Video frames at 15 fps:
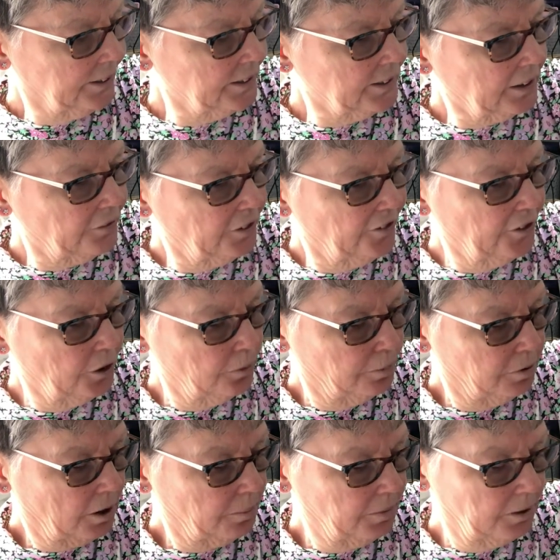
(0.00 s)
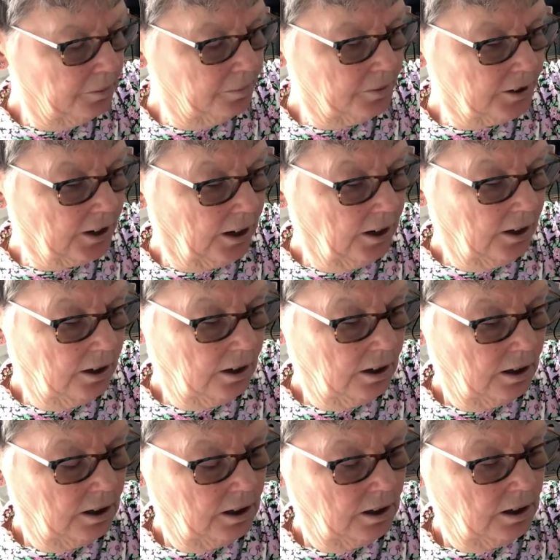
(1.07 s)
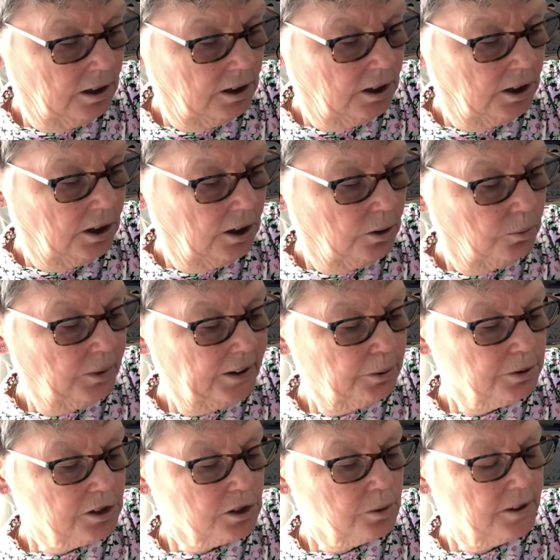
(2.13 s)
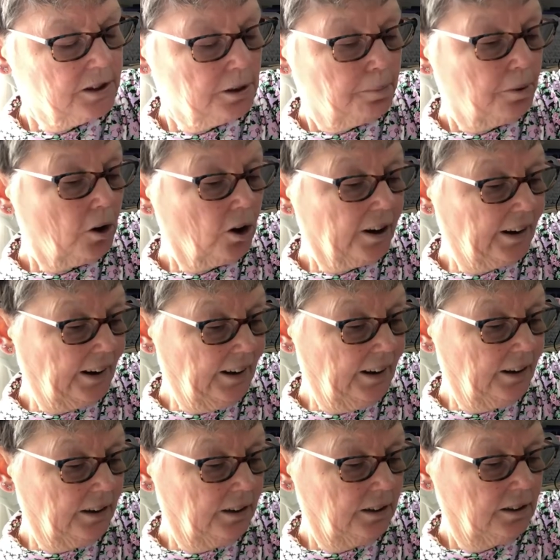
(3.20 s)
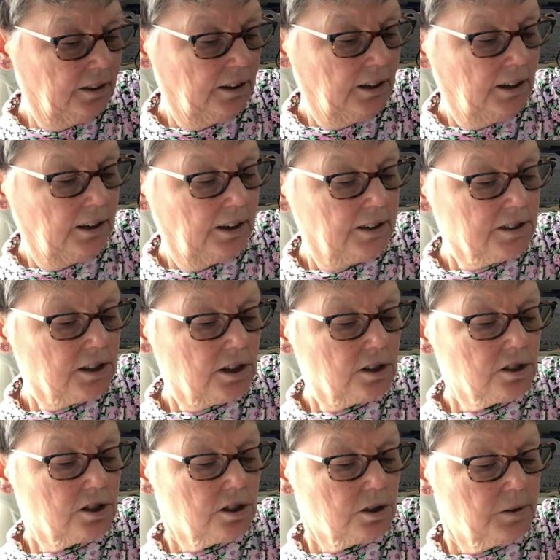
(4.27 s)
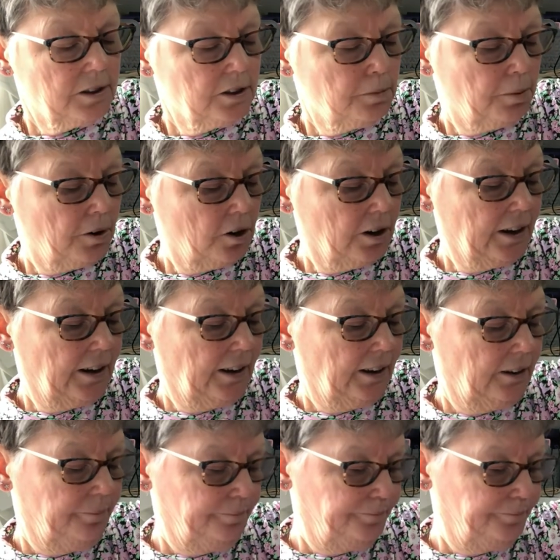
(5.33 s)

did have a few problems when I was doing the pocket. I started doing the pocket,